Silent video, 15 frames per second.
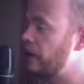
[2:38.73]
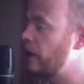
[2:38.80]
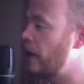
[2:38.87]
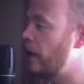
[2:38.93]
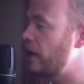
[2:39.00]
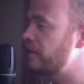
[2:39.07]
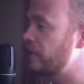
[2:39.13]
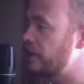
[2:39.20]
the
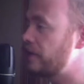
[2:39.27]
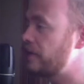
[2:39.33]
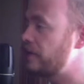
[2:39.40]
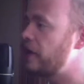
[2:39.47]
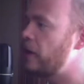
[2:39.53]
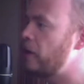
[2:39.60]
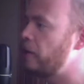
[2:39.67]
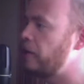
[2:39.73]
gospel
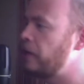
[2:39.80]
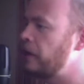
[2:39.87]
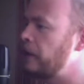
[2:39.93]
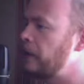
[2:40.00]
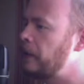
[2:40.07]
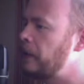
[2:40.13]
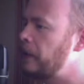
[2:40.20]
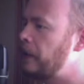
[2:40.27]
itself
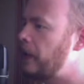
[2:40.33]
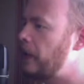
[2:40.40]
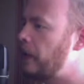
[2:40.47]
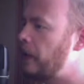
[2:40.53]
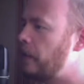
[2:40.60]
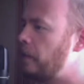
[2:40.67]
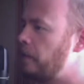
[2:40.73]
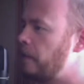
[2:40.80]

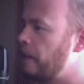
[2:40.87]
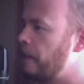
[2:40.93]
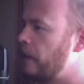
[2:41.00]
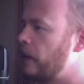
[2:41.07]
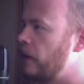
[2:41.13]
um,